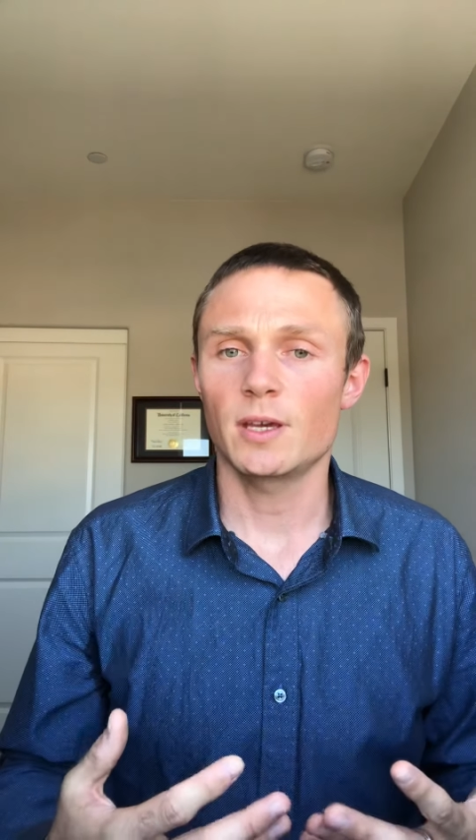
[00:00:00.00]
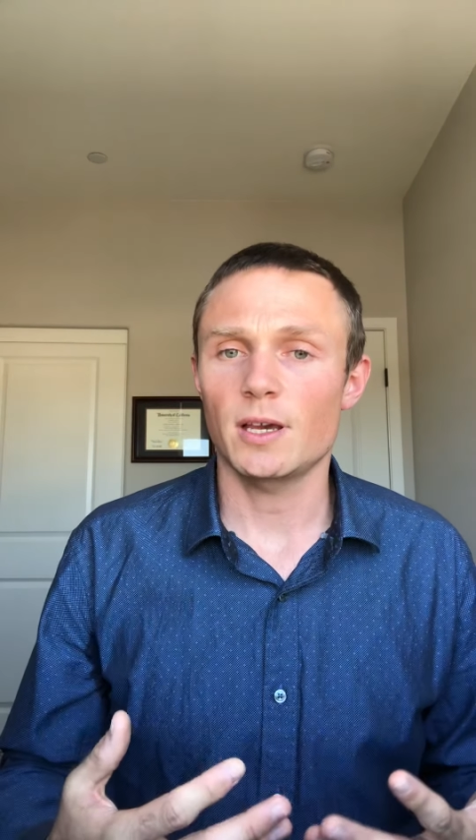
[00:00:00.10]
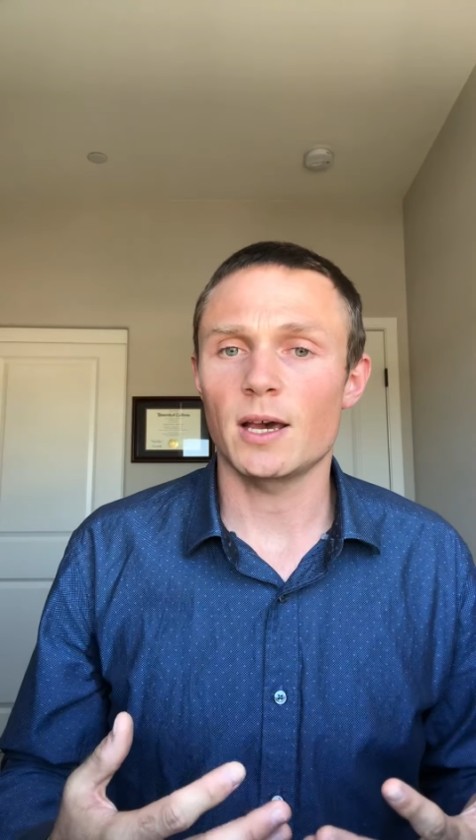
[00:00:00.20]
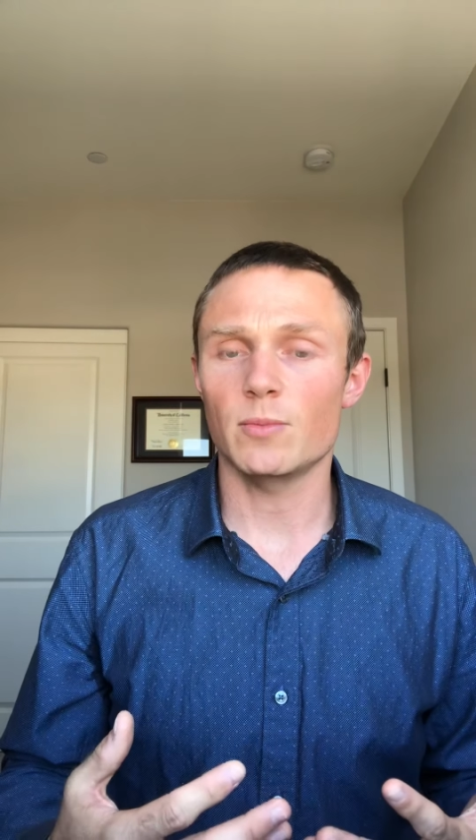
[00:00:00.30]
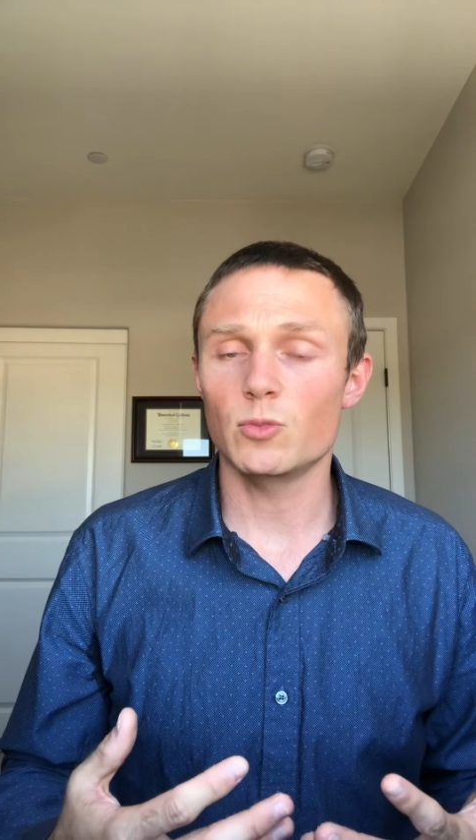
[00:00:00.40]

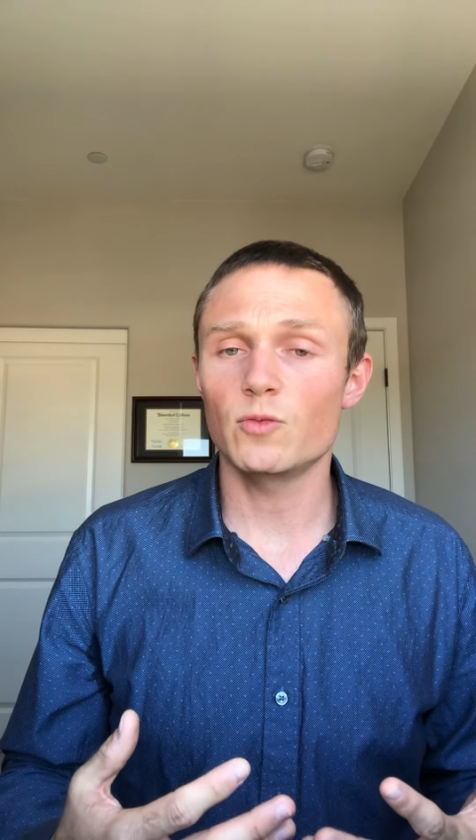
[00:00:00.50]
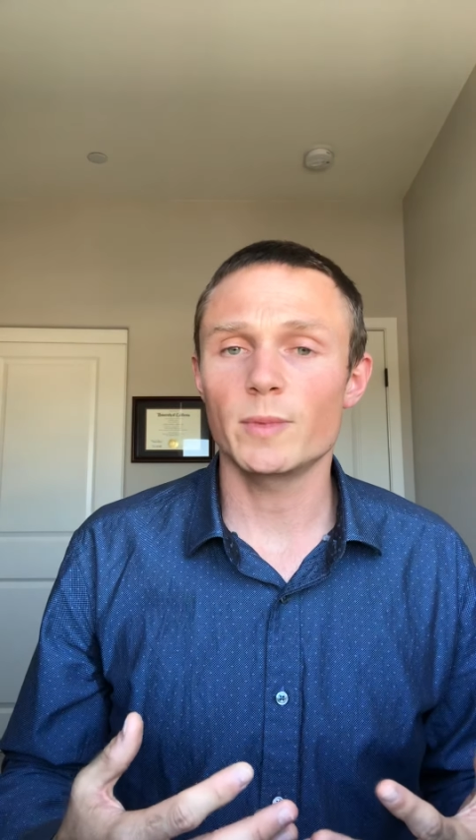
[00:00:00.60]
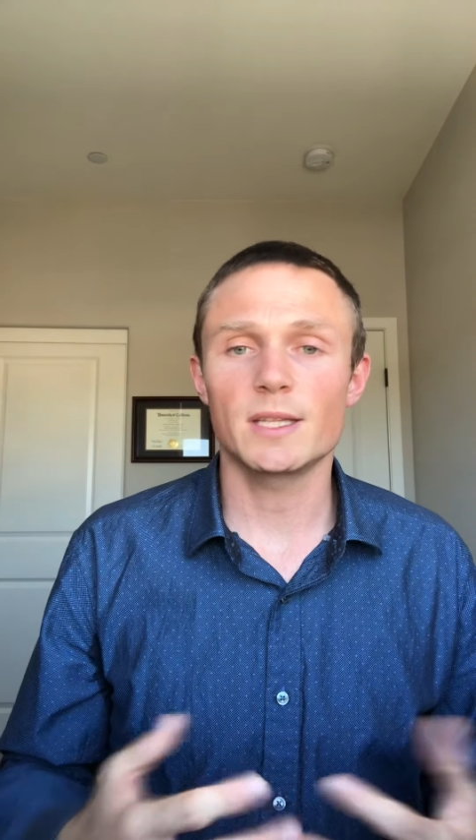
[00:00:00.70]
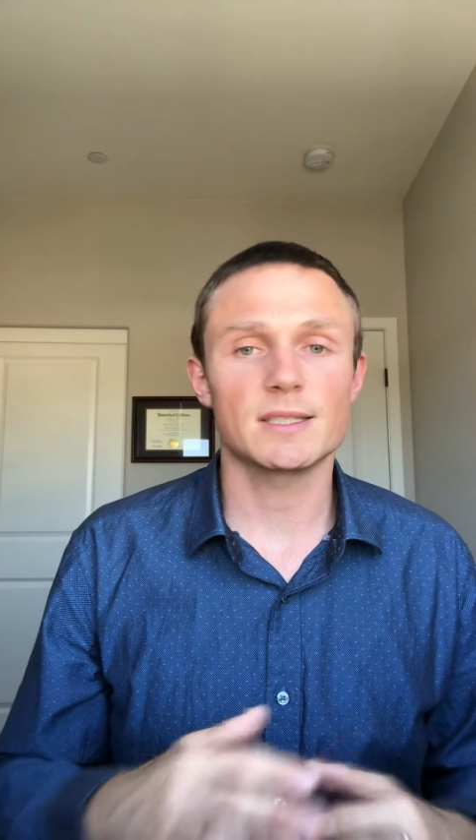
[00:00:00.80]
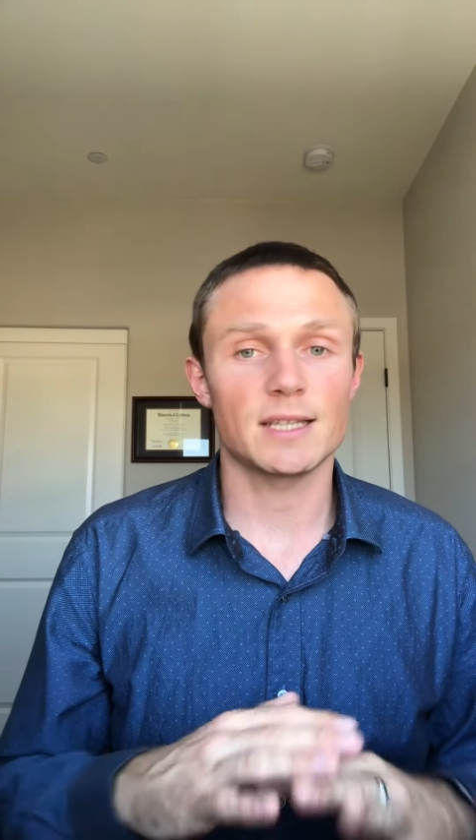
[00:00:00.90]
uh,
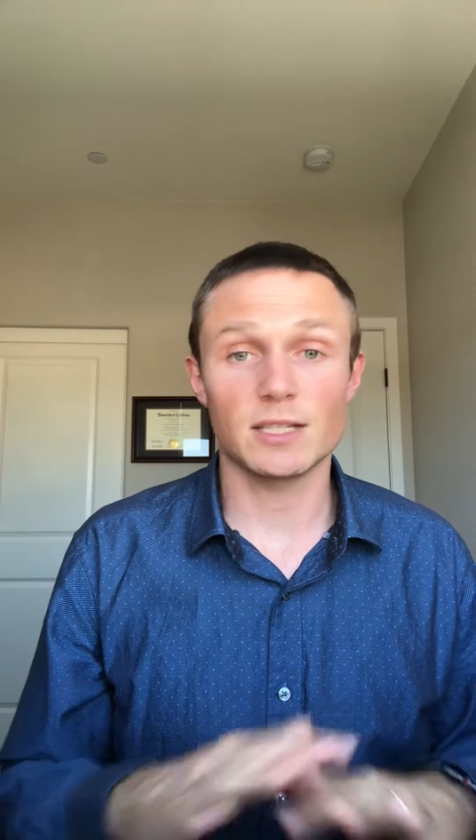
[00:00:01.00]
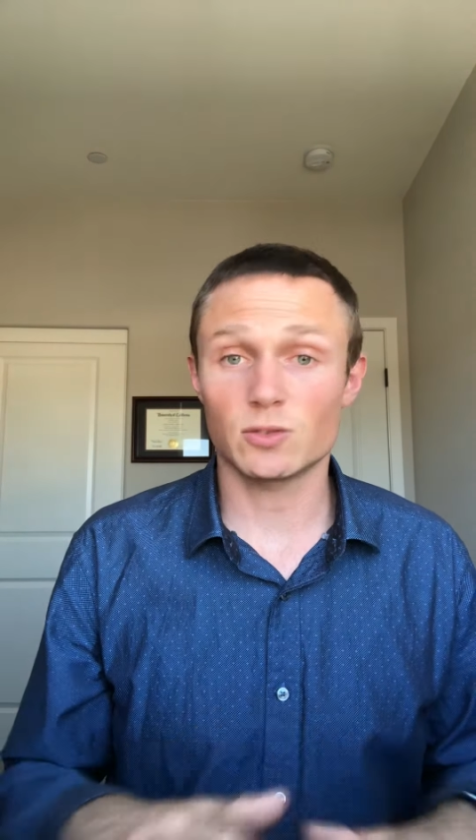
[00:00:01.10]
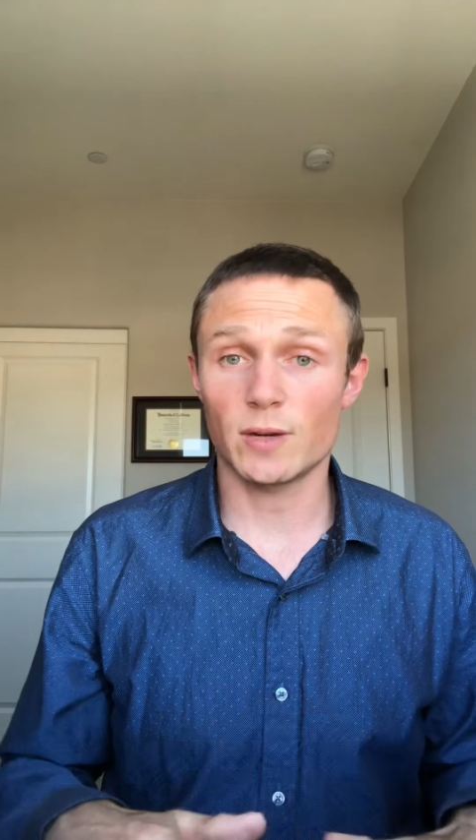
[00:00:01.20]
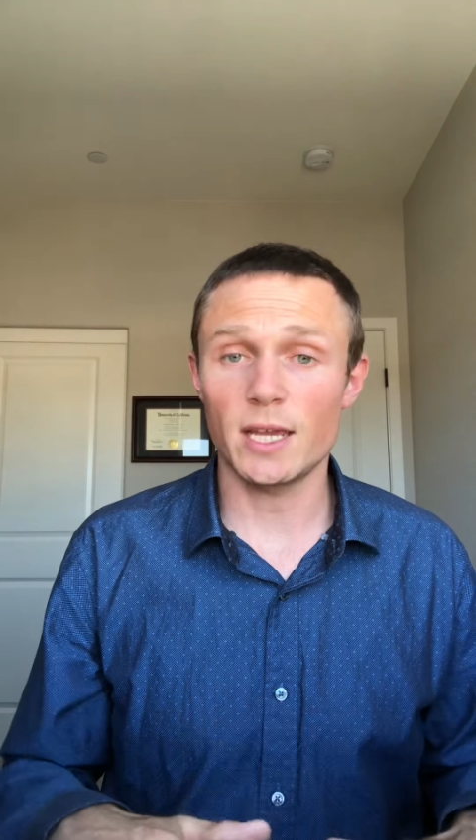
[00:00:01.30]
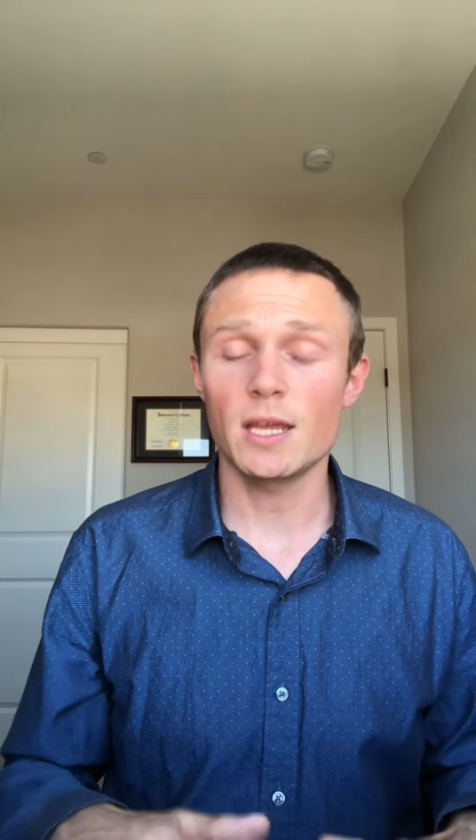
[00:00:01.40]
movements, that's
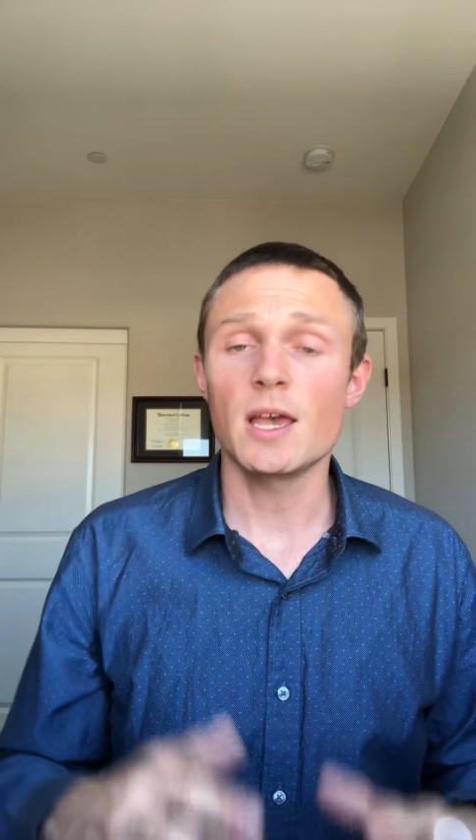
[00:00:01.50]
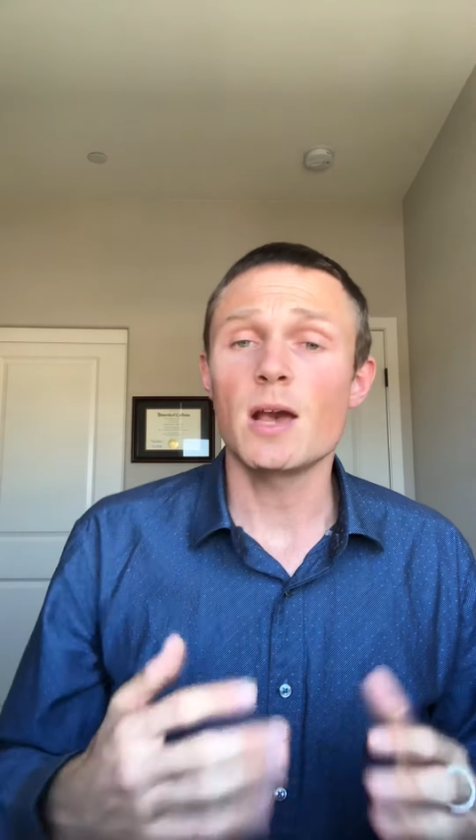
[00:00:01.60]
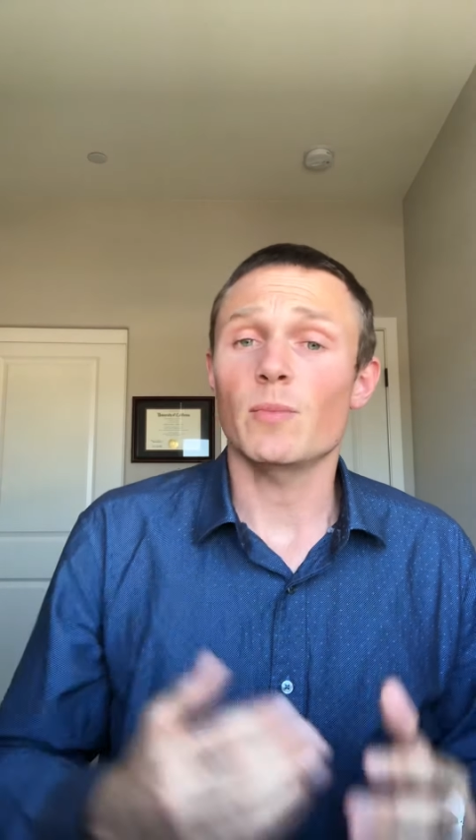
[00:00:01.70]
great.